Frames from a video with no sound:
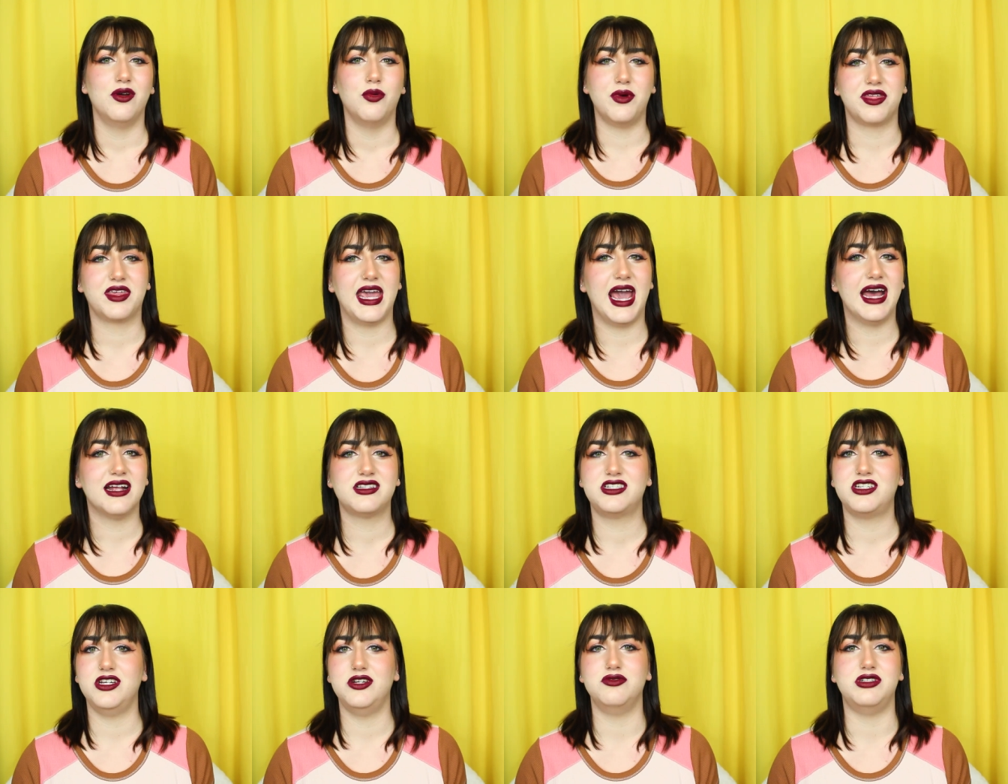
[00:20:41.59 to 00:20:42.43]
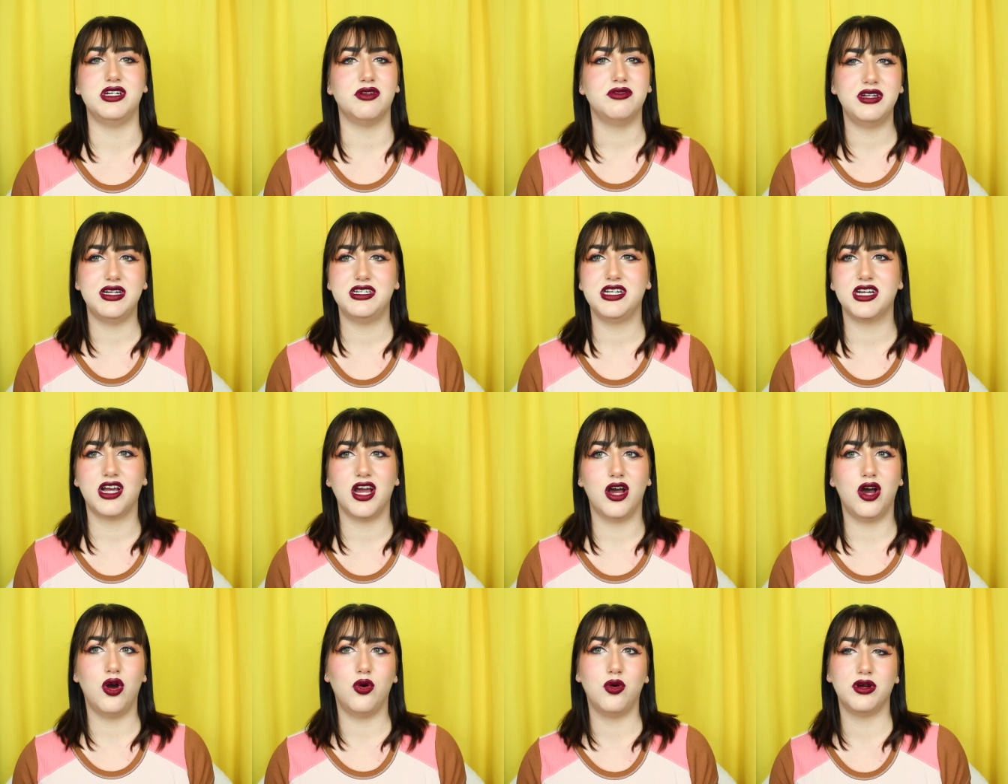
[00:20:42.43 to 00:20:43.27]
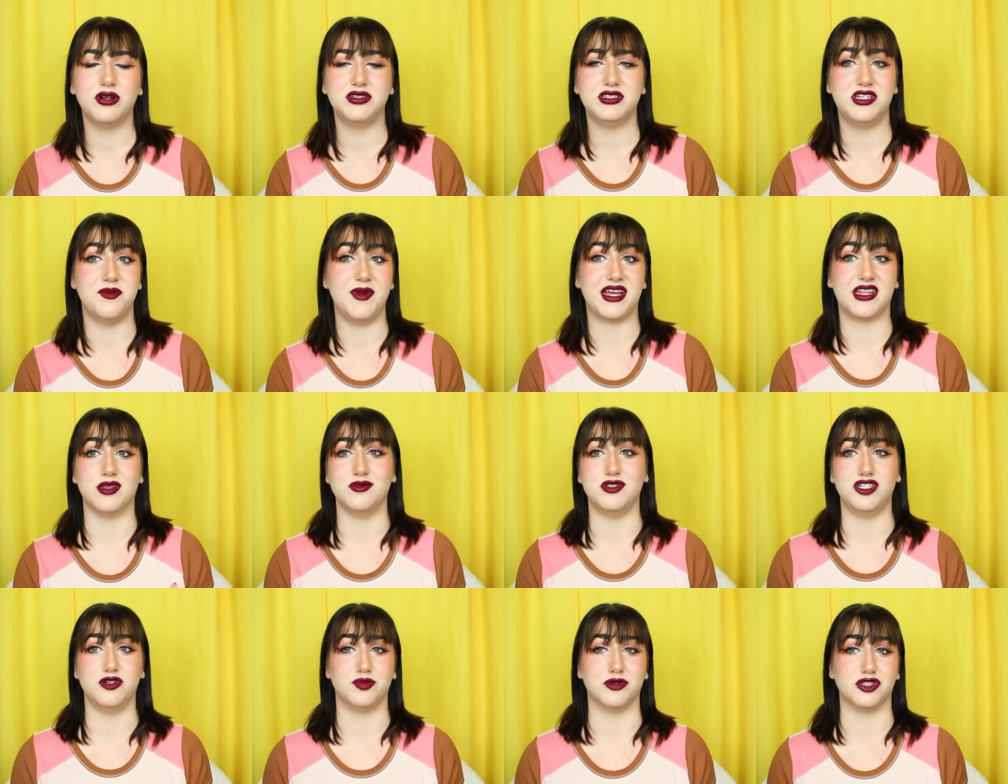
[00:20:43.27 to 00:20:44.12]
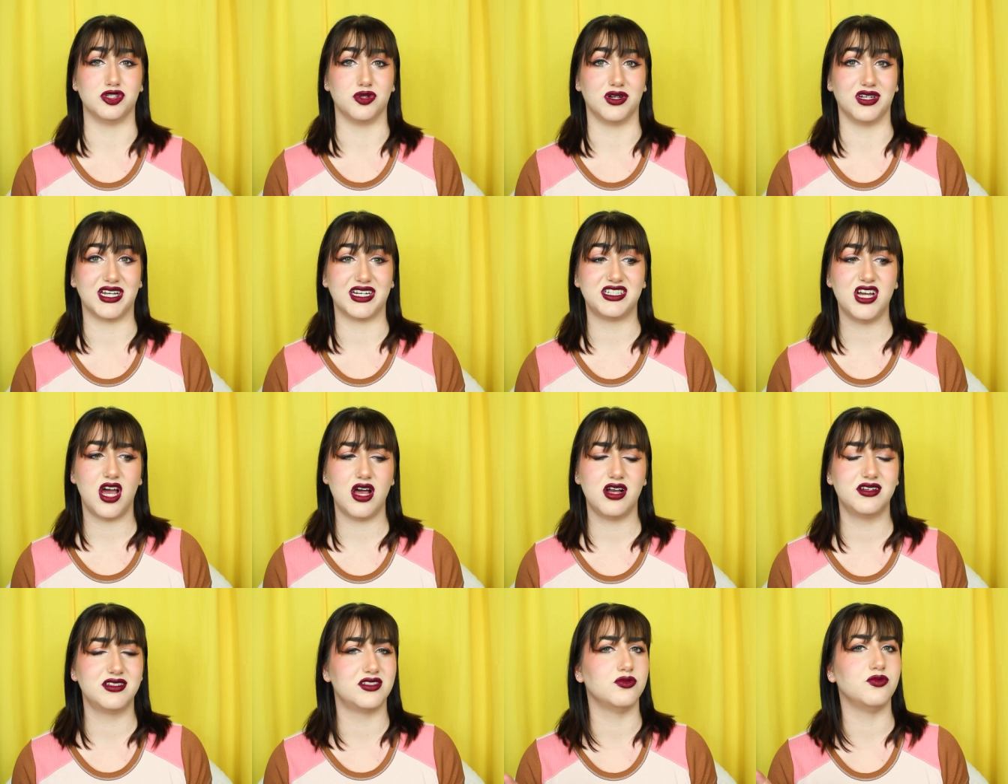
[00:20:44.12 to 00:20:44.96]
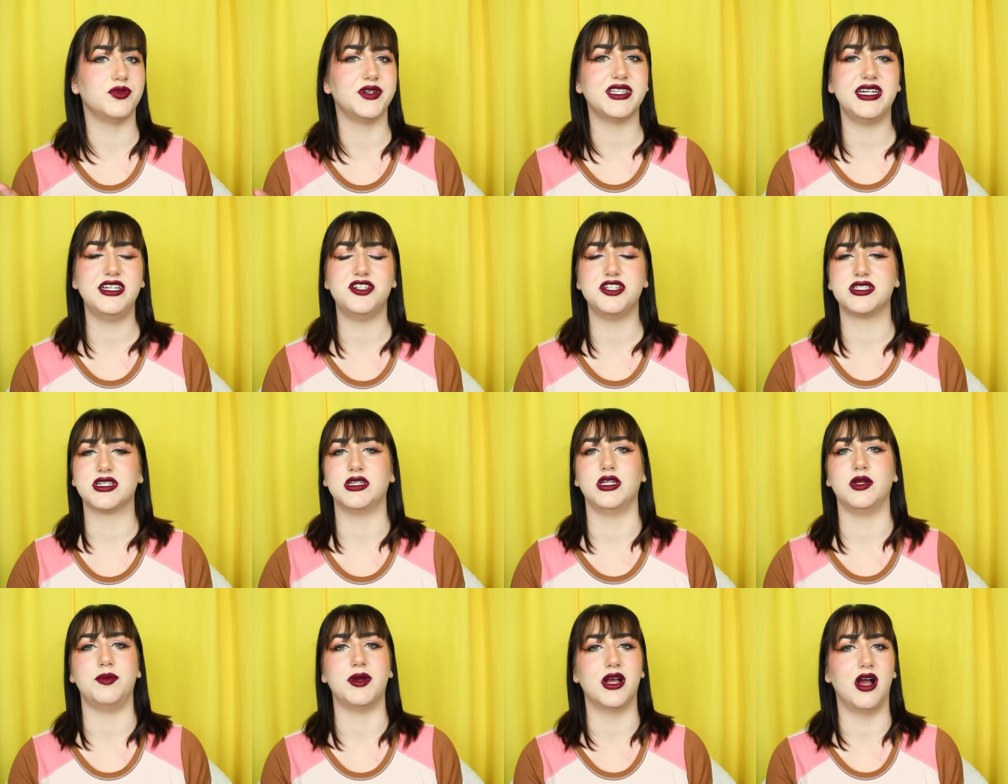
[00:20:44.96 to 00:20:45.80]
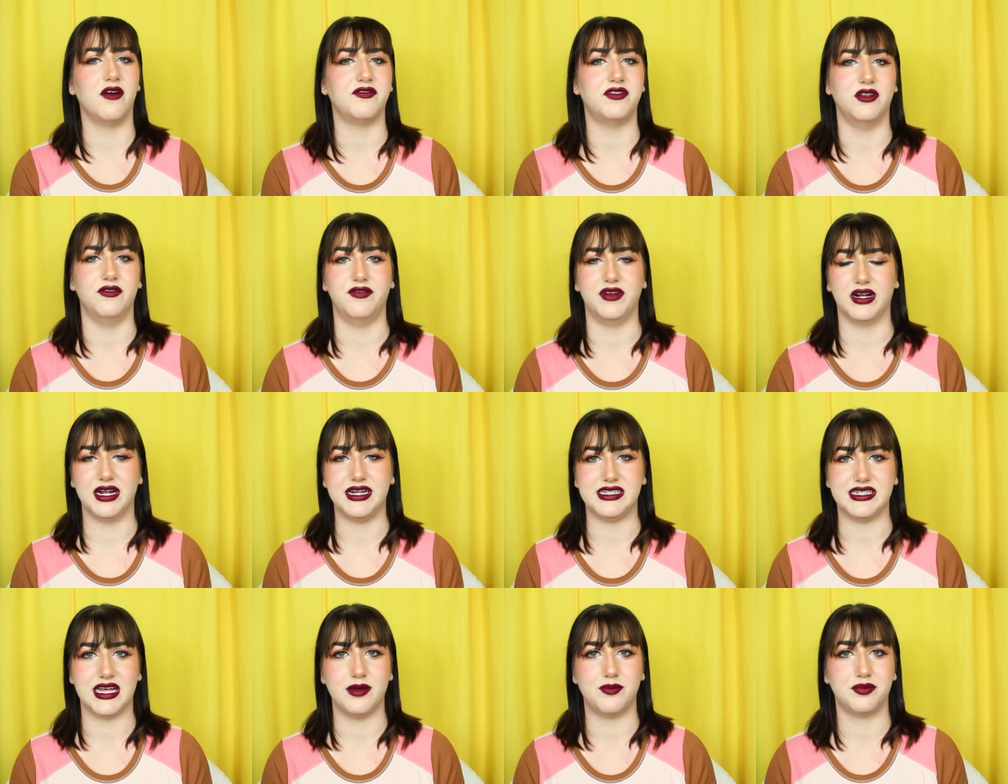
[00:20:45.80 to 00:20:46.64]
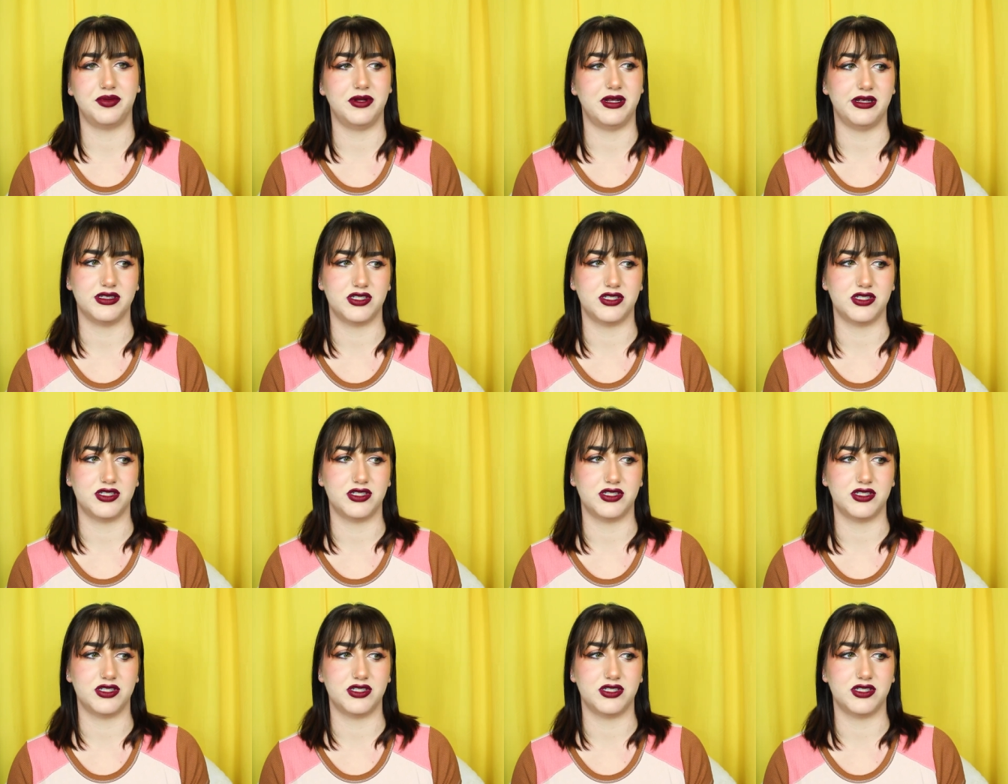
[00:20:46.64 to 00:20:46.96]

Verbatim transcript: With cats, you don't need to go to make them super short like dogs, really just clipping off the very tip.